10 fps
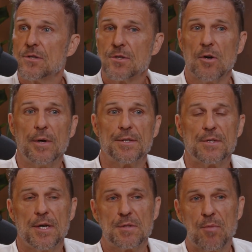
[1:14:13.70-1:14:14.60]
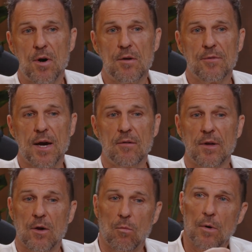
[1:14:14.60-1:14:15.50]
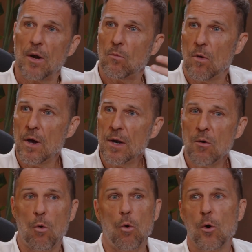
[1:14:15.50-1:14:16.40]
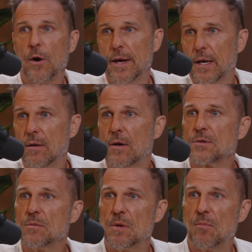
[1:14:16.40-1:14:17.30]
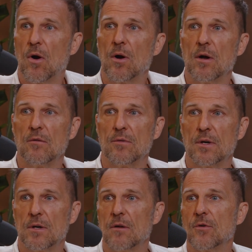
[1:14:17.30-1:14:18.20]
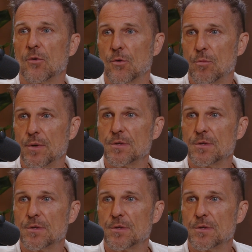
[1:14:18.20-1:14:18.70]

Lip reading: So it's part of kind of like a one-on-one, or it can also be part of a group.